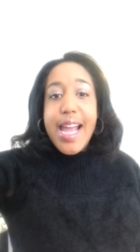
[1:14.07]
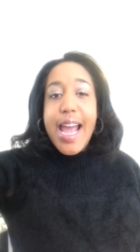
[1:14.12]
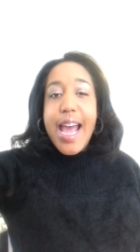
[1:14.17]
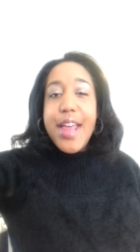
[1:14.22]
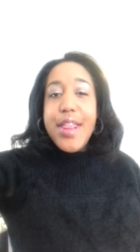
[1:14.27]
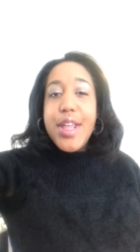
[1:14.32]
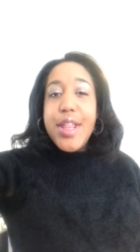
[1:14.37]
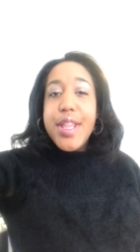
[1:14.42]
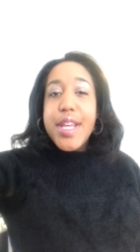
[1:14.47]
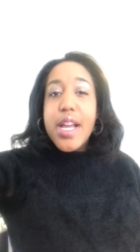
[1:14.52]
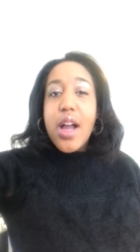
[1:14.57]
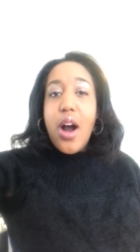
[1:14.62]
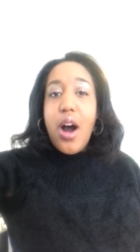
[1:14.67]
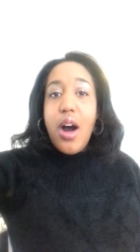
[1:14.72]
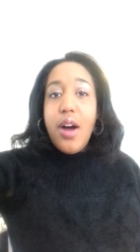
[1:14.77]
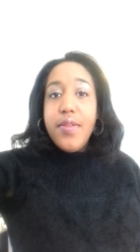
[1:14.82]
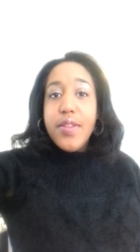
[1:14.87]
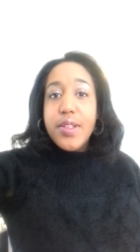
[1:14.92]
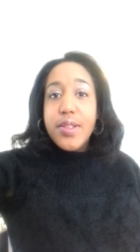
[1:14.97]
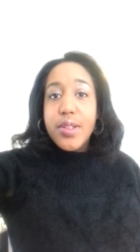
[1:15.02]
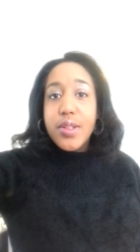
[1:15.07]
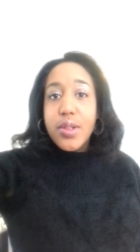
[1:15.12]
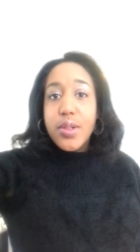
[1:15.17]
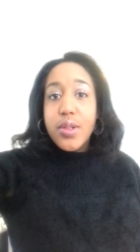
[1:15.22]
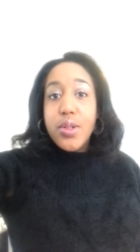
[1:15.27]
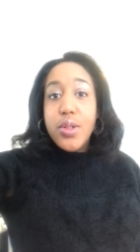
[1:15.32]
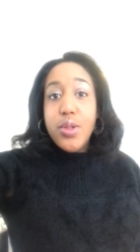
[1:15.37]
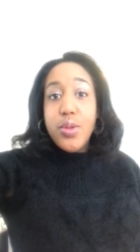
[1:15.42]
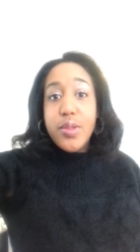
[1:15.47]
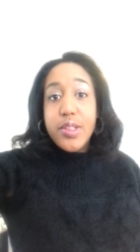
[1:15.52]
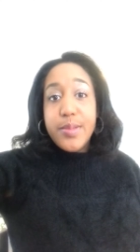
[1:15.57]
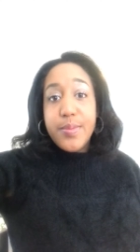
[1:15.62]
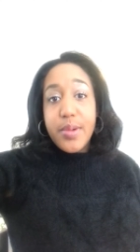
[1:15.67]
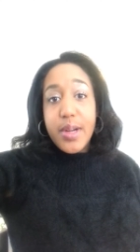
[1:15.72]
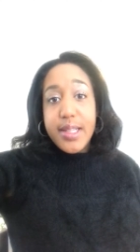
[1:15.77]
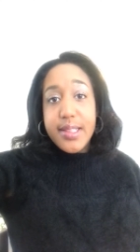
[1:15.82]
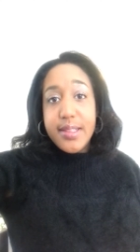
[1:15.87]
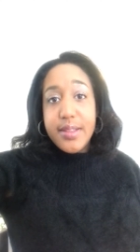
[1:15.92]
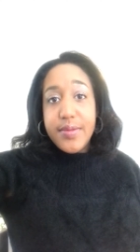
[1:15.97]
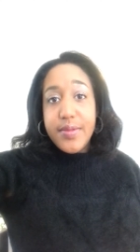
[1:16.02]
And then the officer who was
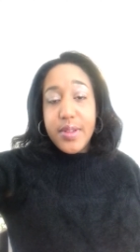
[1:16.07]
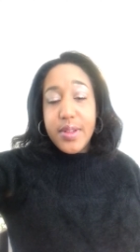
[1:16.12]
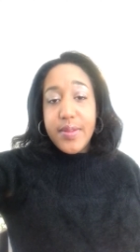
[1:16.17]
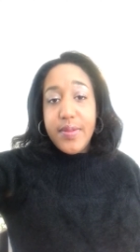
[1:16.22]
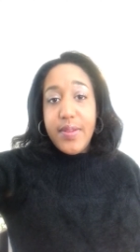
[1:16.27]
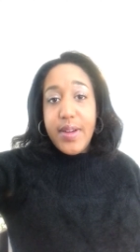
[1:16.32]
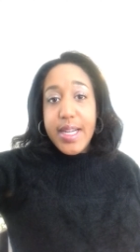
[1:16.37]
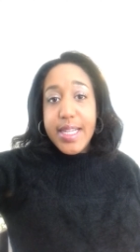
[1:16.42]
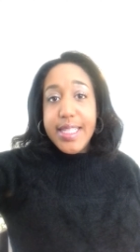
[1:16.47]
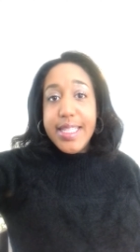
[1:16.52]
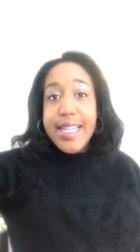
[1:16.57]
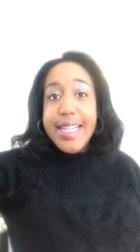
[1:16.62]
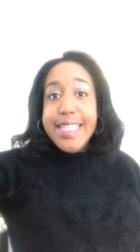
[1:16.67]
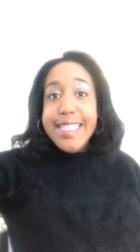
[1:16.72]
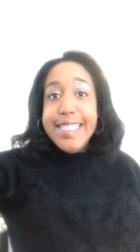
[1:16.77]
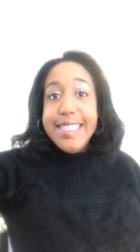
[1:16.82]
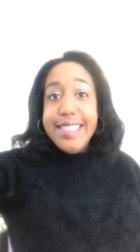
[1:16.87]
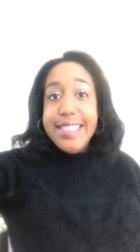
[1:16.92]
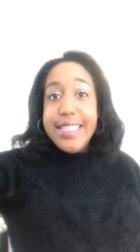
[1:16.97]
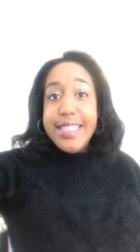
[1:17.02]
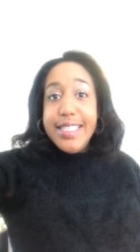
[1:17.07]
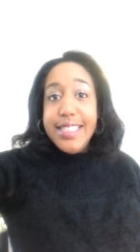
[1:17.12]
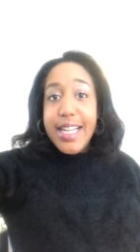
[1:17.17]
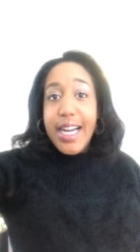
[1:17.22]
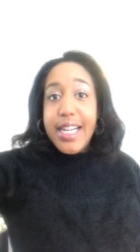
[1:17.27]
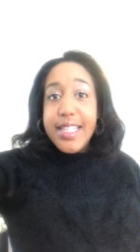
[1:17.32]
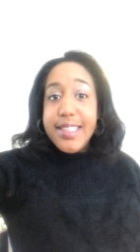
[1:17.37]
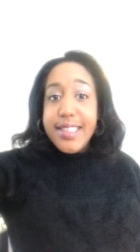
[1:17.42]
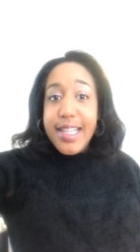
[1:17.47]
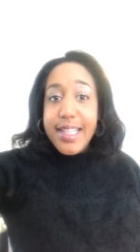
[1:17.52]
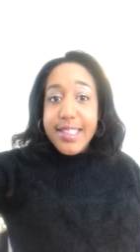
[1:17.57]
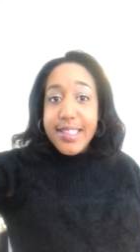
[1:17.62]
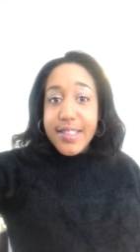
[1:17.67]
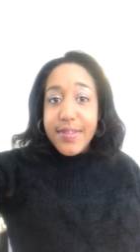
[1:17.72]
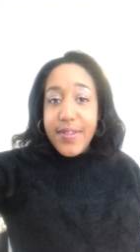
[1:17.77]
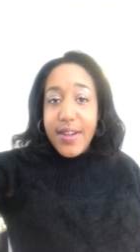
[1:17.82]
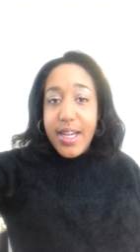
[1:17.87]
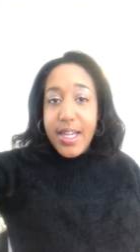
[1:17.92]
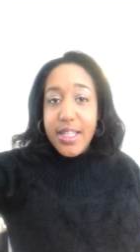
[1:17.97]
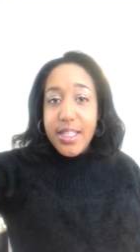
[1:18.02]
present for the fight did not
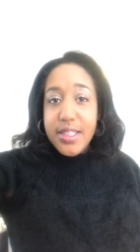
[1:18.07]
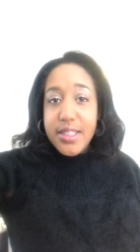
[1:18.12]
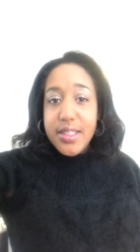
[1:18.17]
testify.